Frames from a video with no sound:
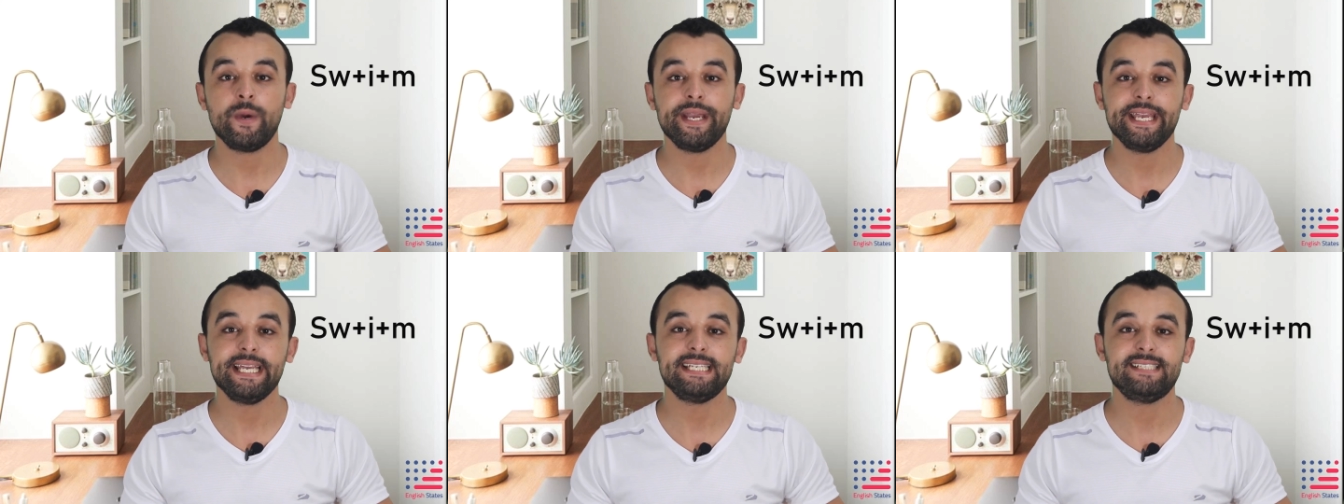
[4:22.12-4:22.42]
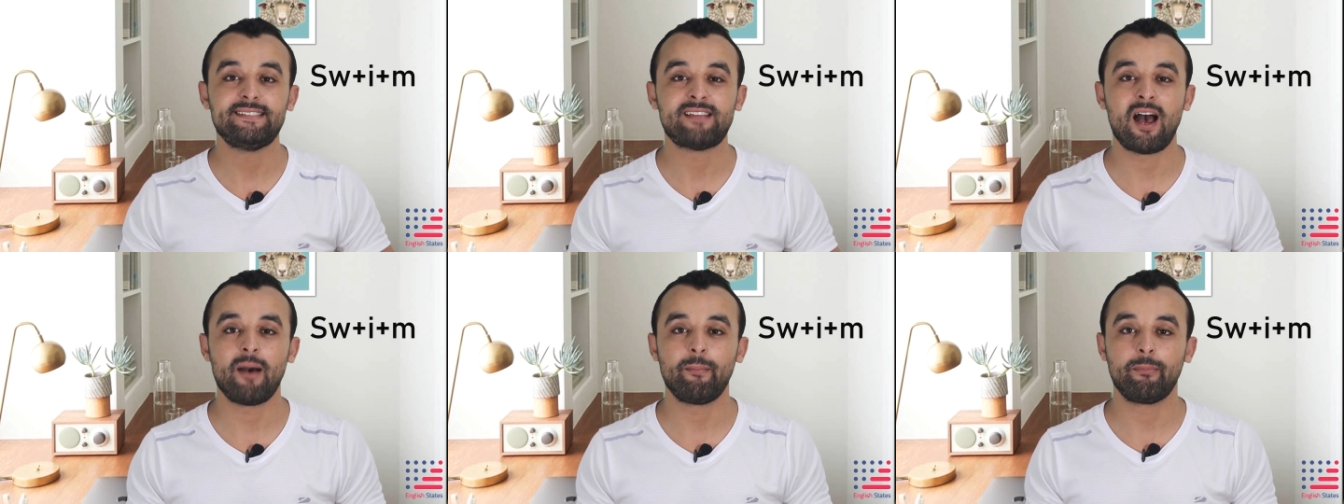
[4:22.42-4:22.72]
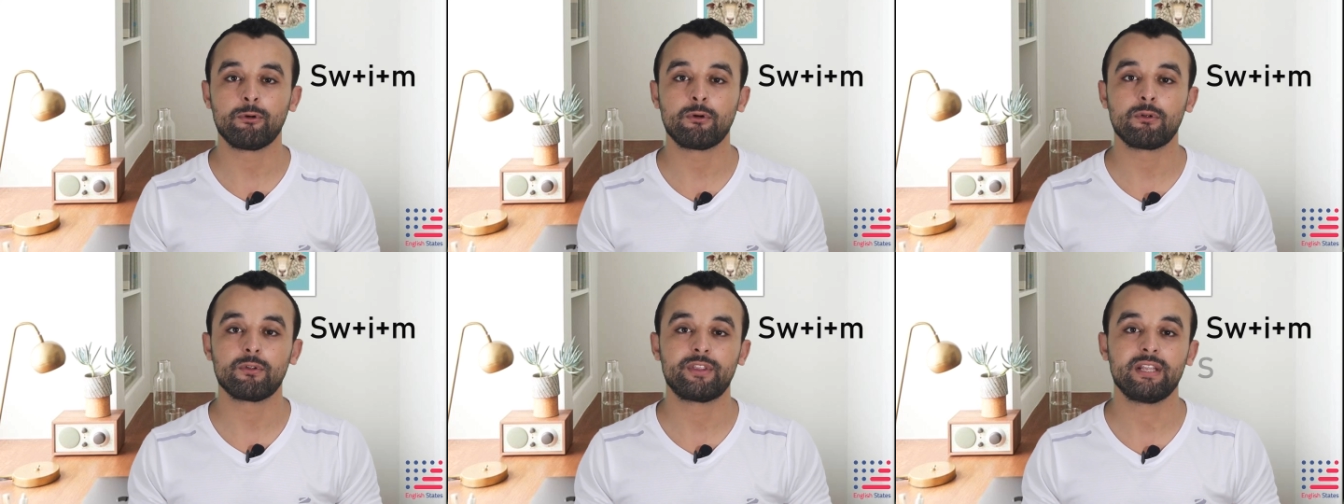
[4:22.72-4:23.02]
we
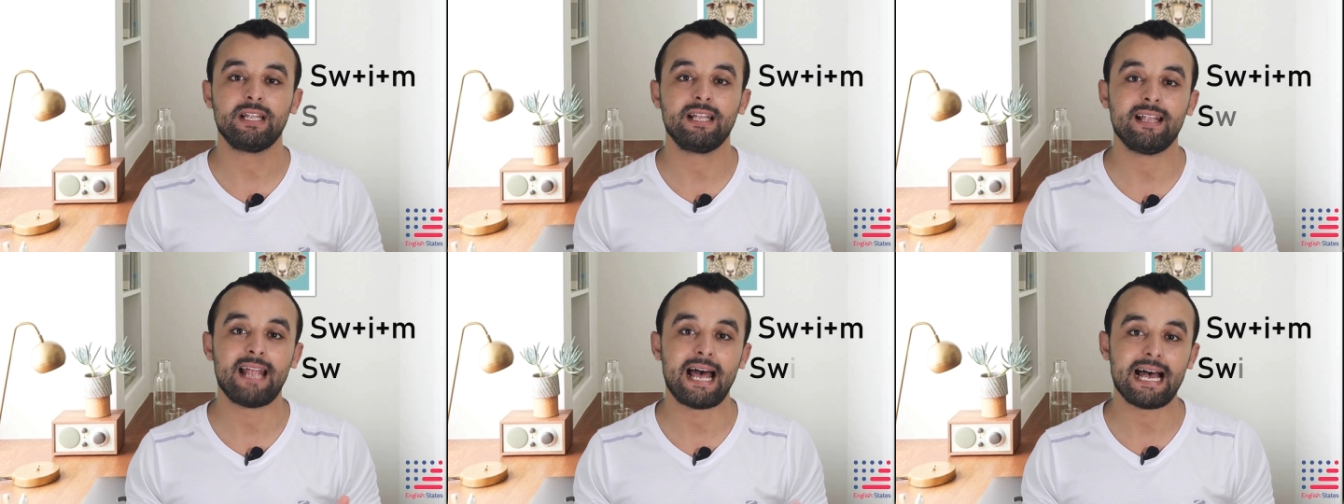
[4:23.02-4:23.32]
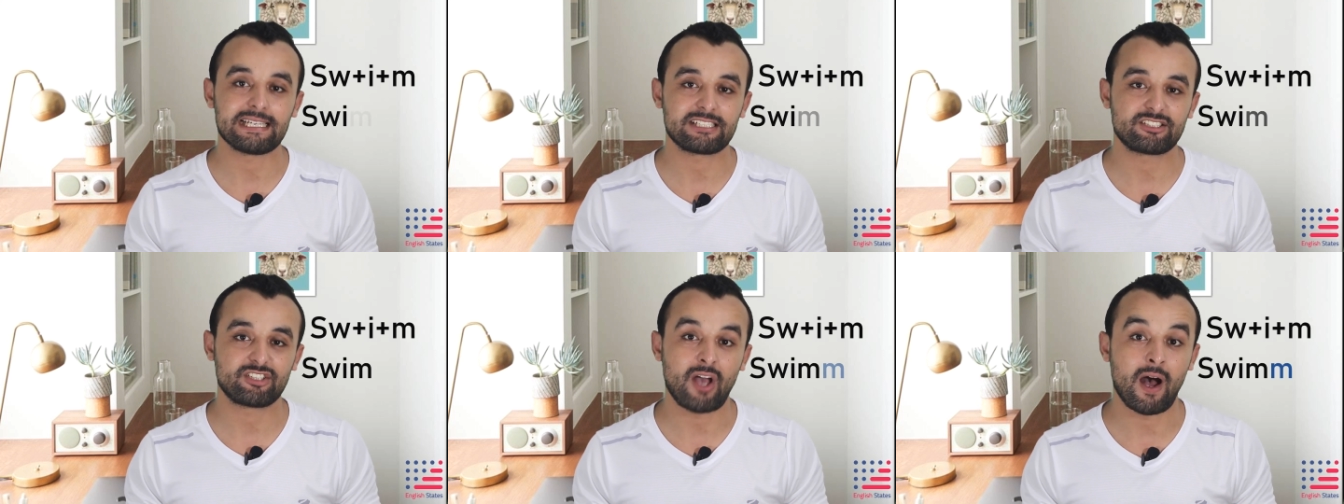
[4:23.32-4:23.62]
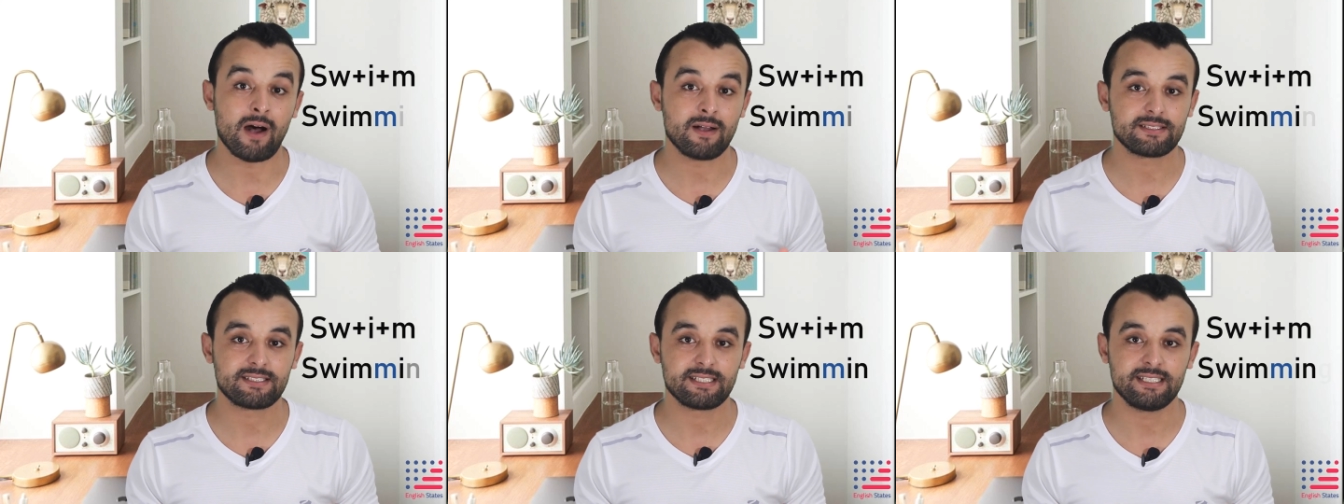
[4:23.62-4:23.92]
double the last
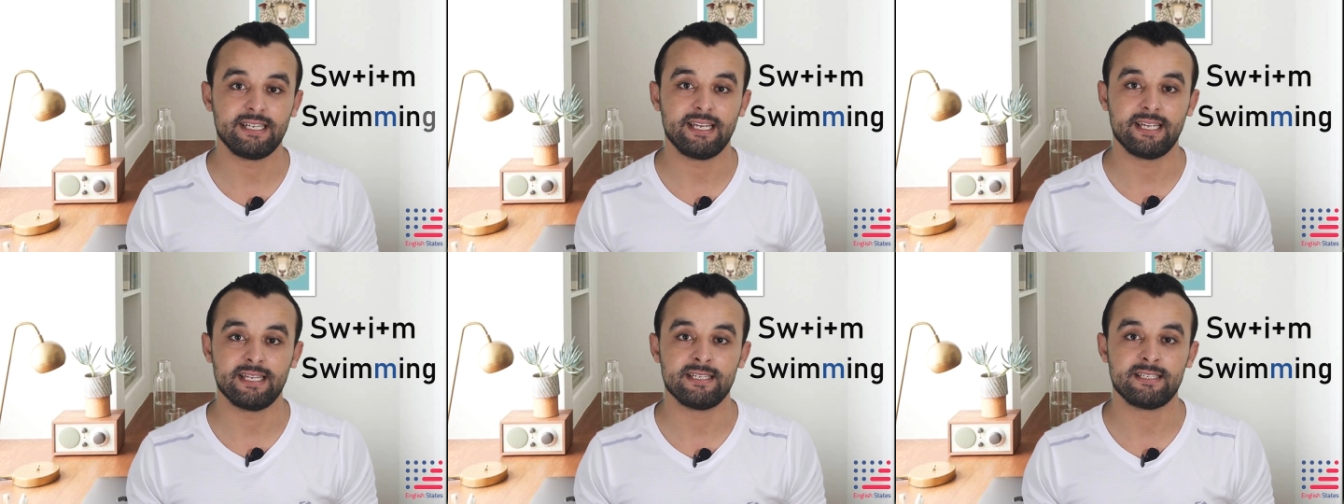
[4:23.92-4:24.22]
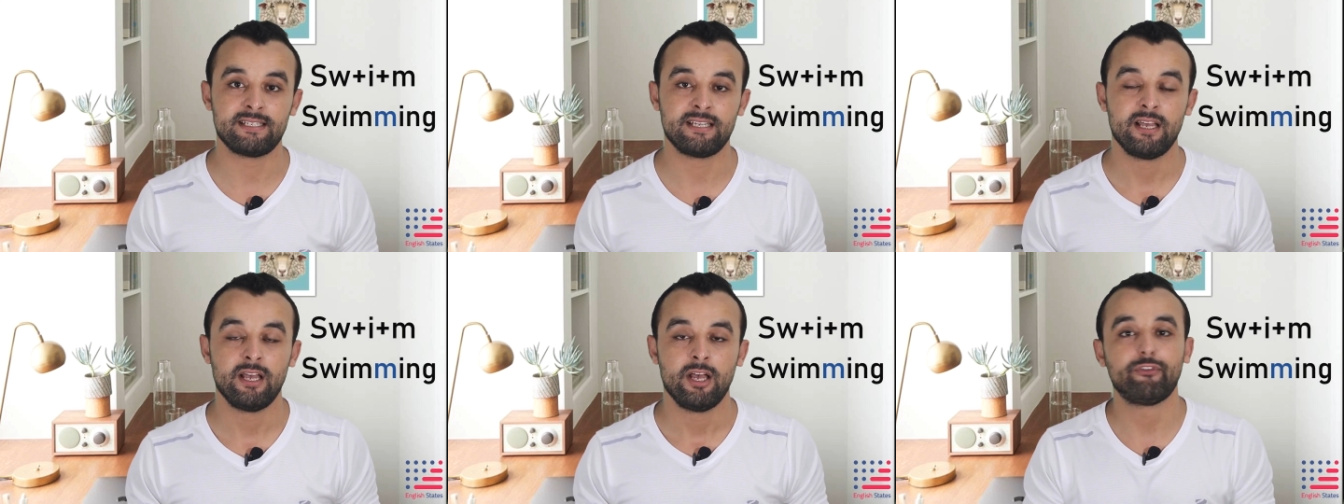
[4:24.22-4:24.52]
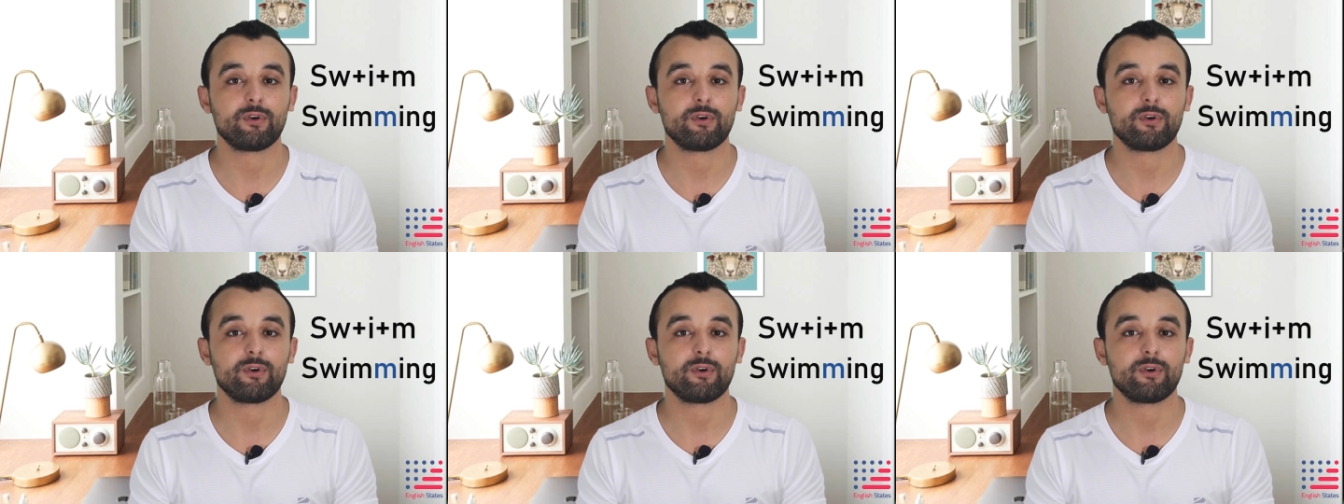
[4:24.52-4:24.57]
consonant.